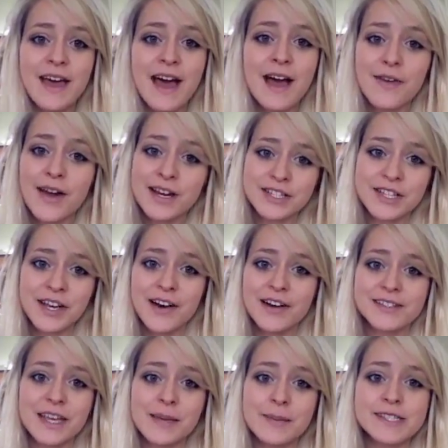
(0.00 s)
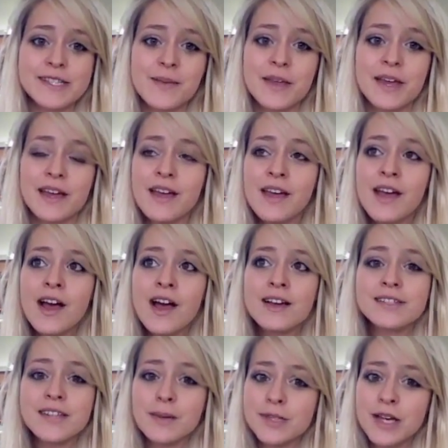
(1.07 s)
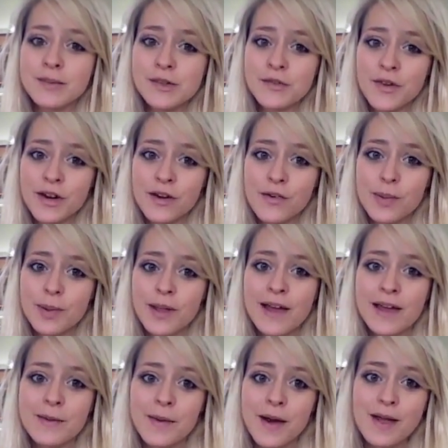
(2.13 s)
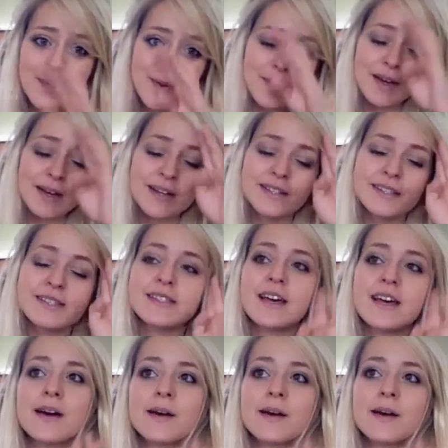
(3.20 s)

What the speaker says: that are actually asking me something. Sometimes if I don't reply, it might be because